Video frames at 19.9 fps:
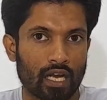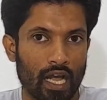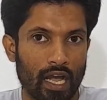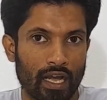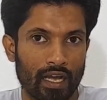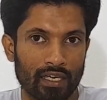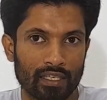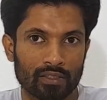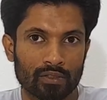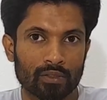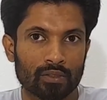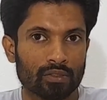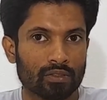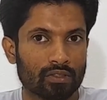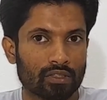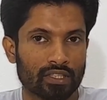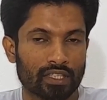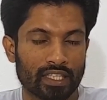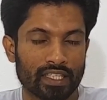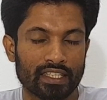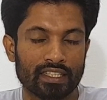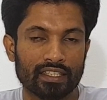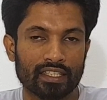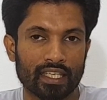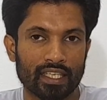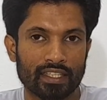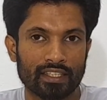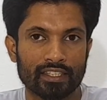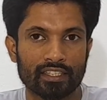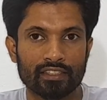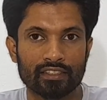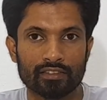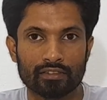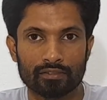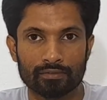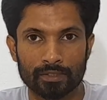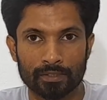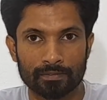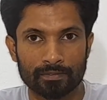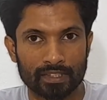Algo in
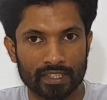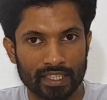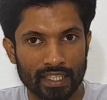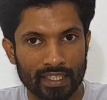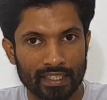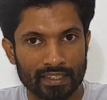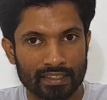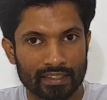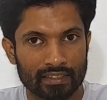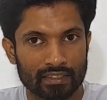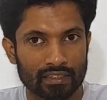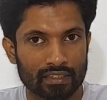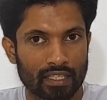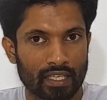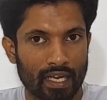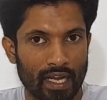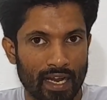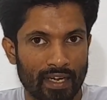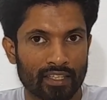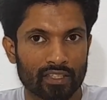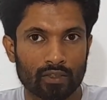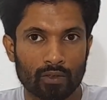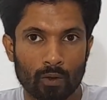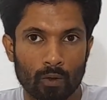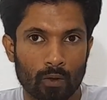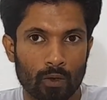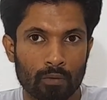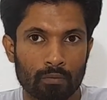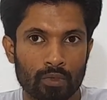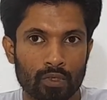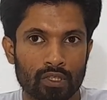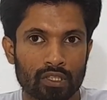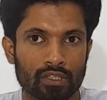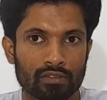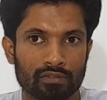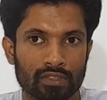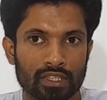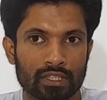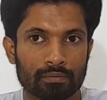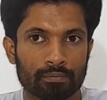1958, and COBOL
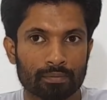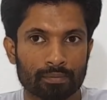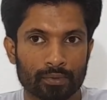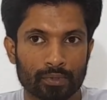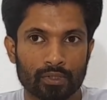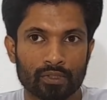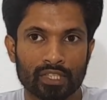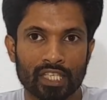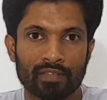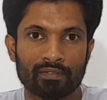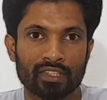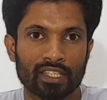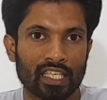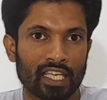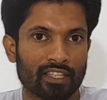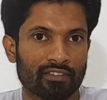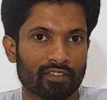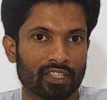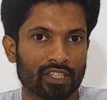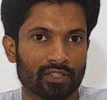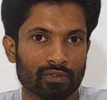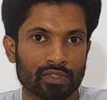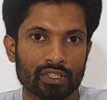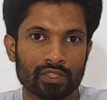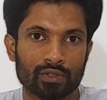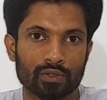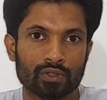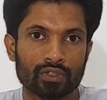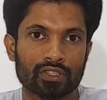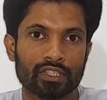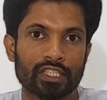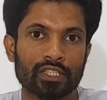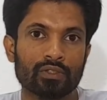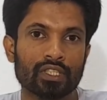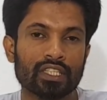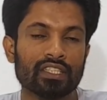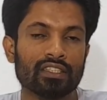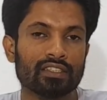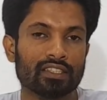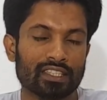were programming language were used
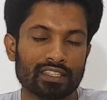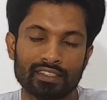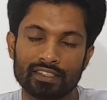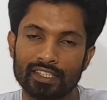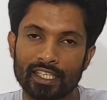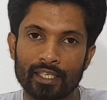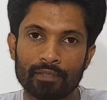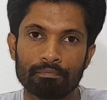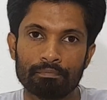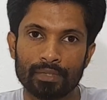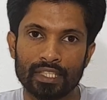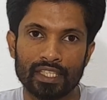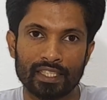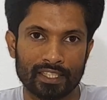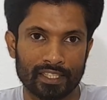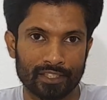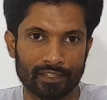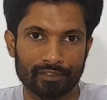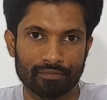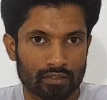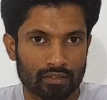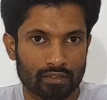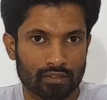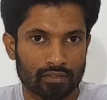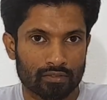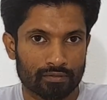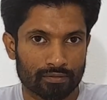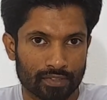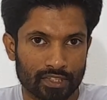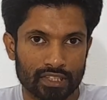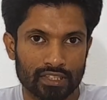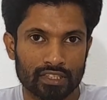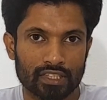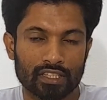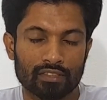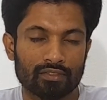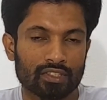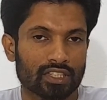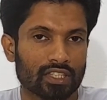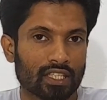during this time period. First
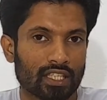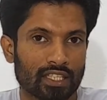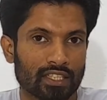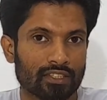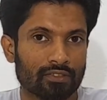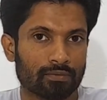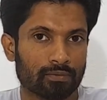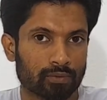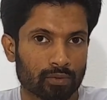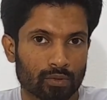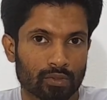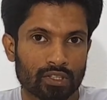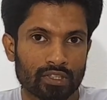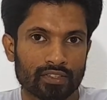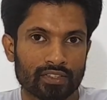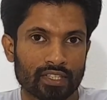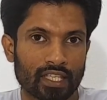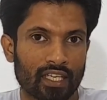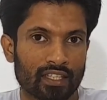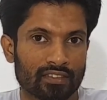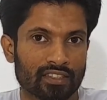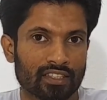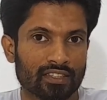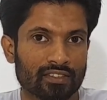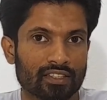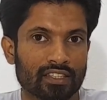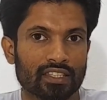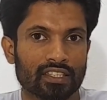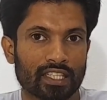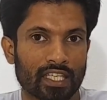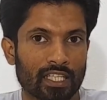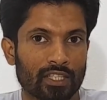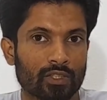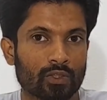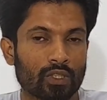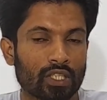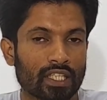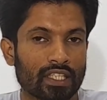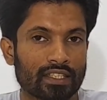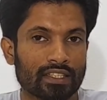commercialized full transistor
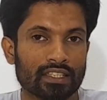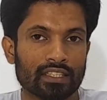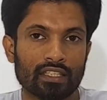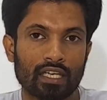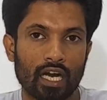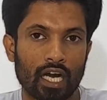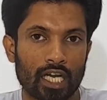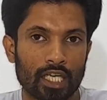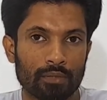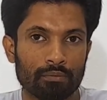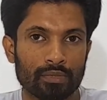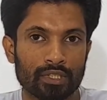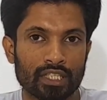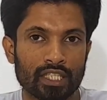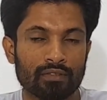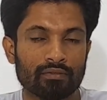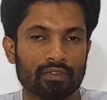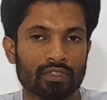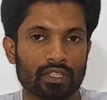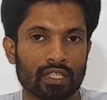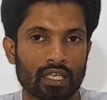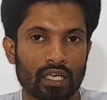calculator, IBM